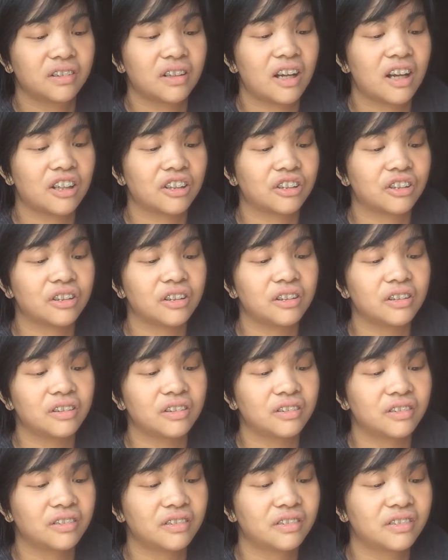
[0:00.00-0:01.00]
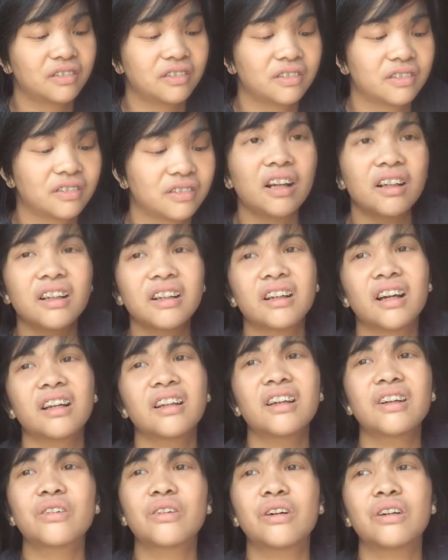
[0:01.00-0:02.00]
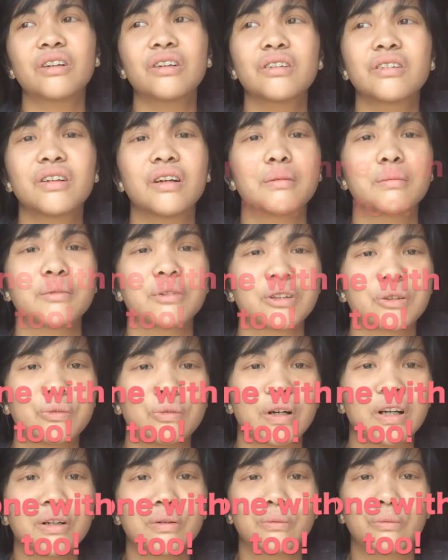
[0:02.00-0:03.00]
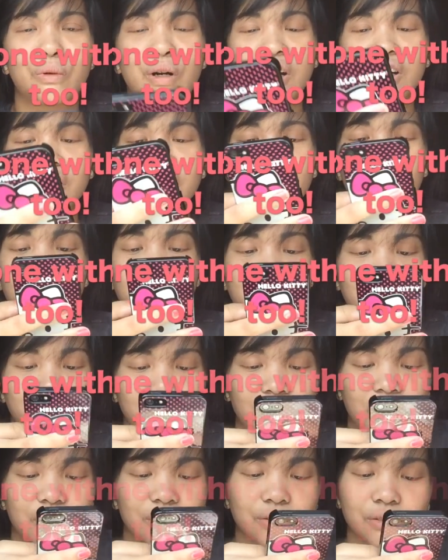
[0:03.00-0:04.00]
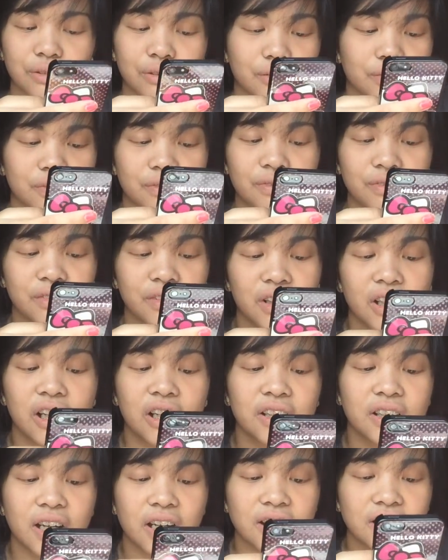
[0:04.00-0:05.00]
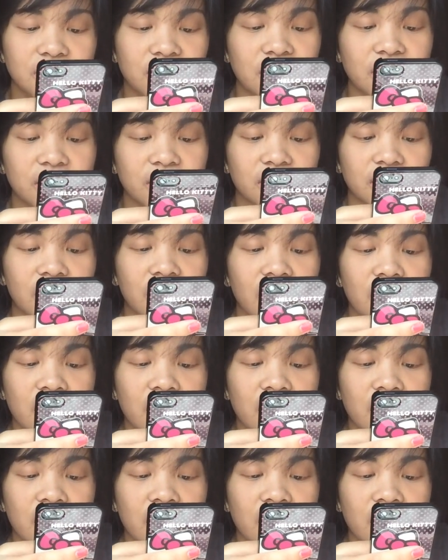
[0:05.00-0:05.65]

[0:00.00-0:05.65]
Ashton. I like I like all of them. Why why are they? I don't know. nineteen.